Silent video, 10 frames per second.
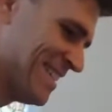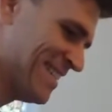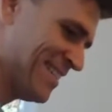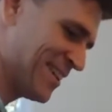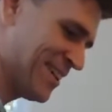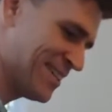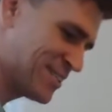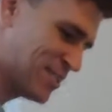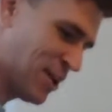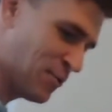Okay, so
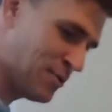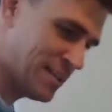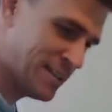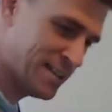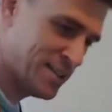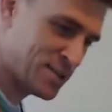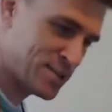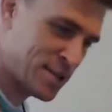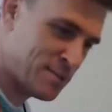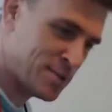now in this
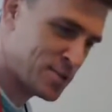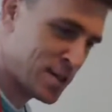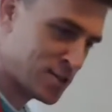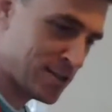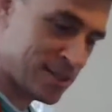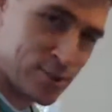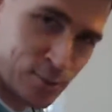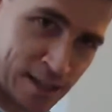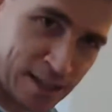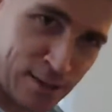demonstration, this is what
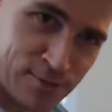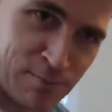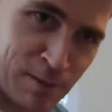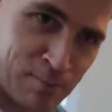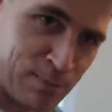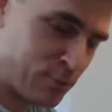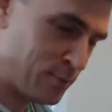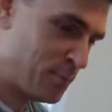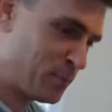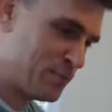I give to my people.
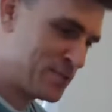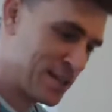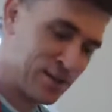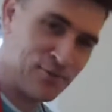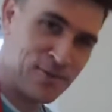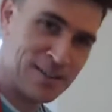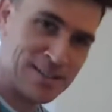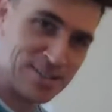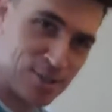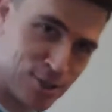We've sacrificed a
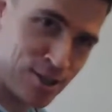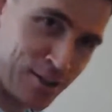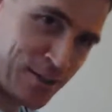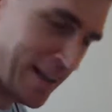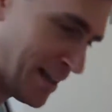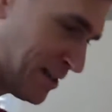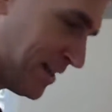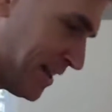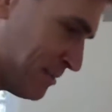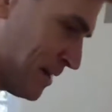dishcloth and
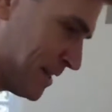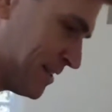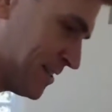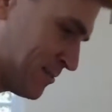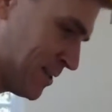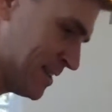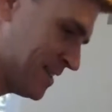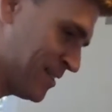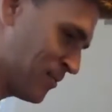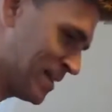a muddler in
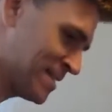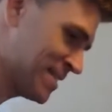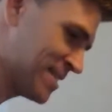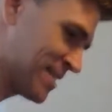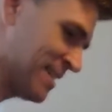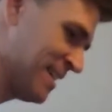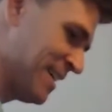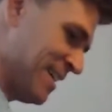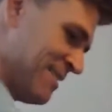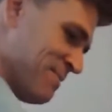one sitting.
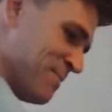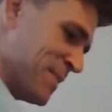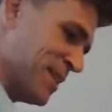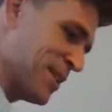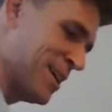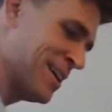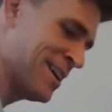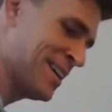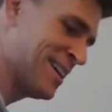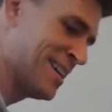Okay,
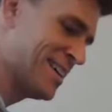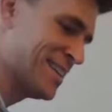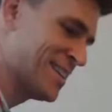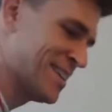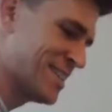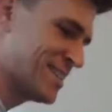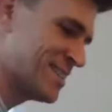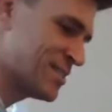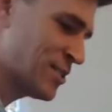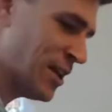
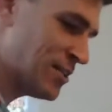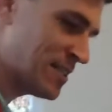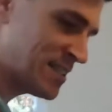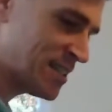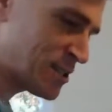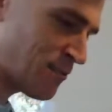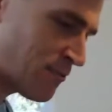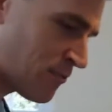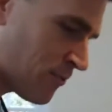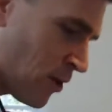so now you can see it's
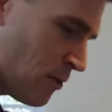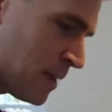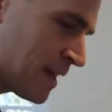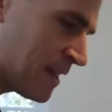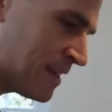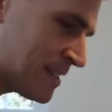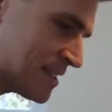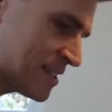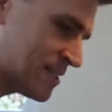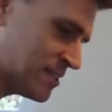foaming.
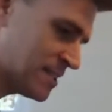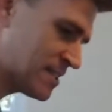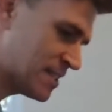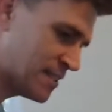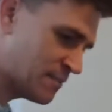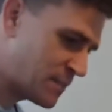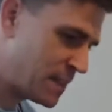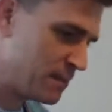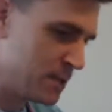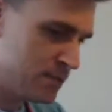It's I
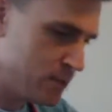mean, if you